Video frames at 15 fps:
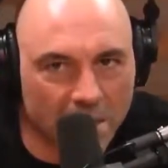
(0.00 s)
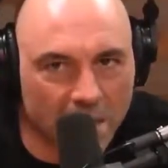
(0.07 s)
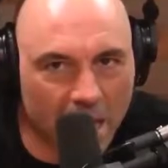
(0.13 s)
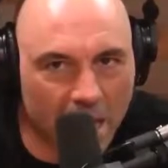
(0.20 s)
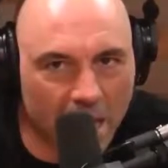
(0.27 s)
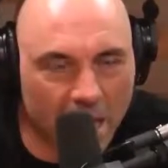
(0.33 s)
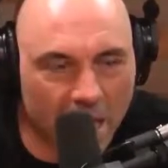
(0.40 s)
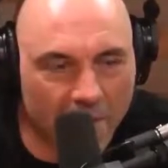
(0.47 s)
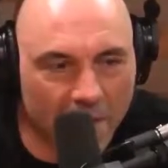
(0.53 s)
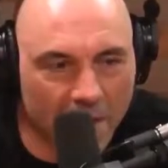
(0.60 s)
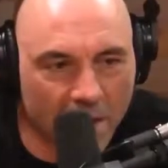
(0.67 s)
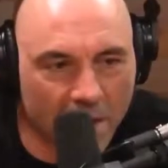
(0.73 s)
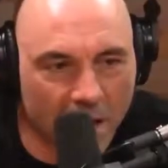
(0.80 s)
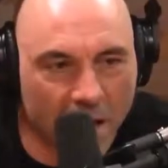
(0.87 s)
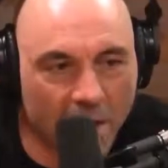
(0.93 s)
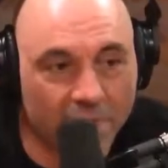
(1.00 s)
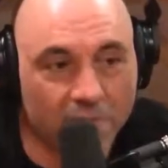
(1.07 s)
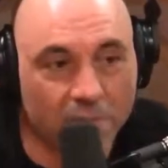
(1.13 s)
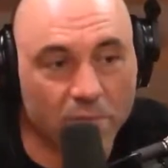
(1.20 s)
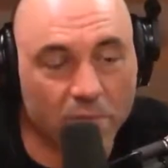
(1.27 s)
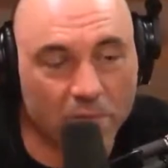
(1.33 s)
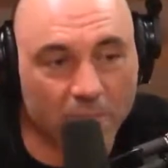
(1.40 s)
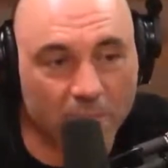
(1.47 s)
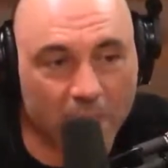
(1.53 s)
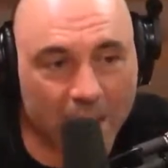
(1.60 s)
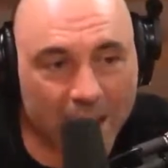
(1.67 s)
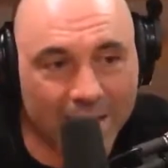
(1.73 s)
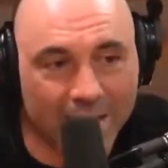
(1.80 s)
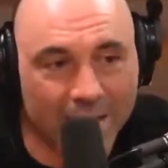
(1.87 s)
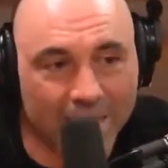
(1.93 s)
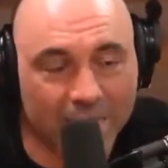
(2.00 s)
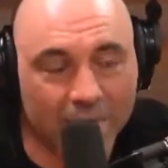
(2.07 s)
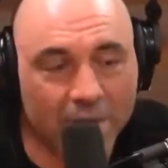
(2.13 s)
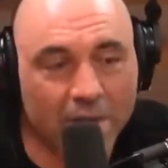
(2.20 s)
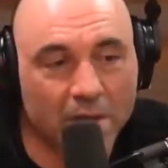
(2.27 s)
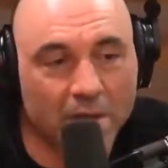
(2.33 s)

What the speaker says: like that and having it have some sort of positive